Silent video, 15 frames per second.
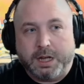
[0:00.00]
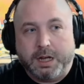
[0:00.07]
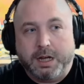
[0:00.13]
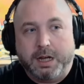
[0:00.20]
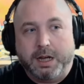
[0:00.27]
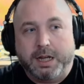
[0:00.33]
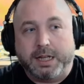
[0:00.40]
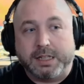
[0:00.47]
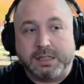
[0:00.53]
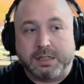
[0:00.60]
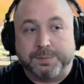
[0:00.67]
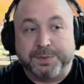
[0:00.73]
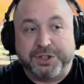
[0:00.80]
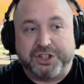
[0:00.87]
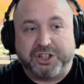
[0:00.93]
Is the
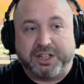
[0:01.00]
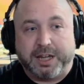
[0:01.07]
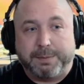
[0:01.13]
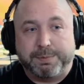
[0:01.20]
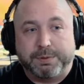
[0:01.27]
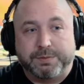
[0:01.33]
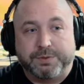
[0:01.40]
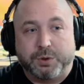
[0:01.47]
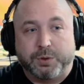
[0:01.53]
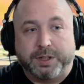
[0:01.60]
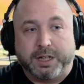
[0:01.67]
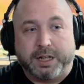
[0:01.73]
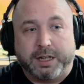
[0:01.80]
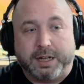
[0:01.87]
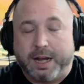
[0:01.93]
machine capable of doing it?
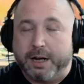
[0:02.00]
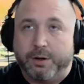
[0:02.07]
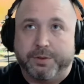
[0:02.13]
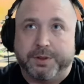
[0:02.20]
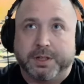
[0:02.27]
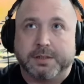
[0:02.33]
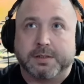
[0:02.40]
I don't think so.